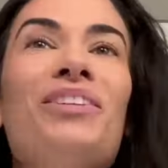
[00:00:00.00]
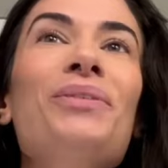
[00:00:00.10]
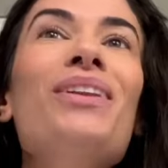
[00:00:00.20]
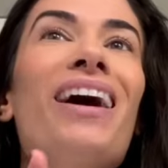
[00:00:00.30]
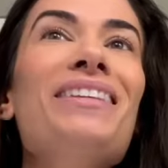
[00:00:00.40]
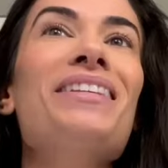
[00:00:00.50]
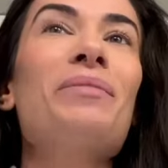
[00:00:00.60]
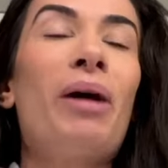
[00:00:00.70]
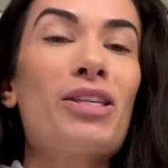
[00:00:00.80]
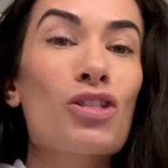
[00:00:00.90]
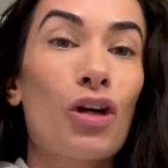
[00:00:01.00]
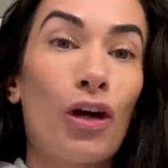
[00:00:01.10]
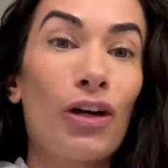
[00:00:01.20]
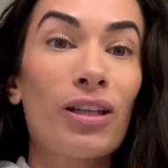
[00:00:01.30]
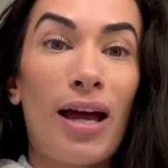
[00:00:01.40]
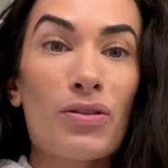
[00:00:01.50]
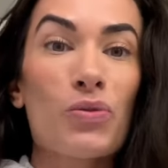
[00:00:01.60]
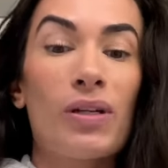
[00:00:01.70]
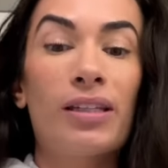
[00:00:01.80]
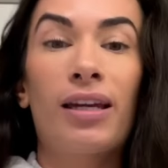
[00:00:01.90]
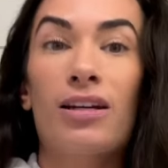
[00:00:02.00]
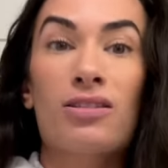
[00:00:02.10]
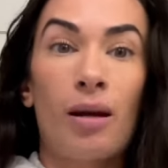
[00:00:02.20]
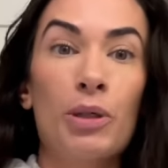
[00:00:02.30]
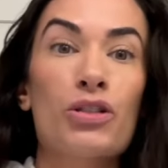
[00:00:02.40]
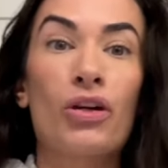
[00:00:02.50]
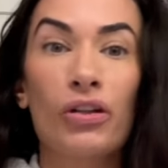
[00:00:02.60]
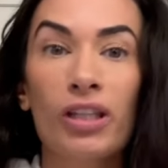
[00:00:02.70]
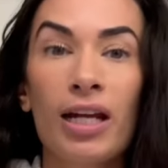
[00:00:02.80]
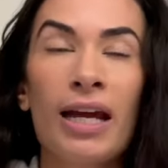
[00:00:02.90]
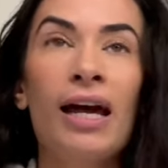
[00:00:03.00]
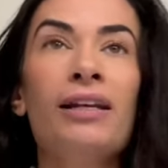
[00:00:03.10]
Utilized like my skirt last week, like a summer skirt that I had.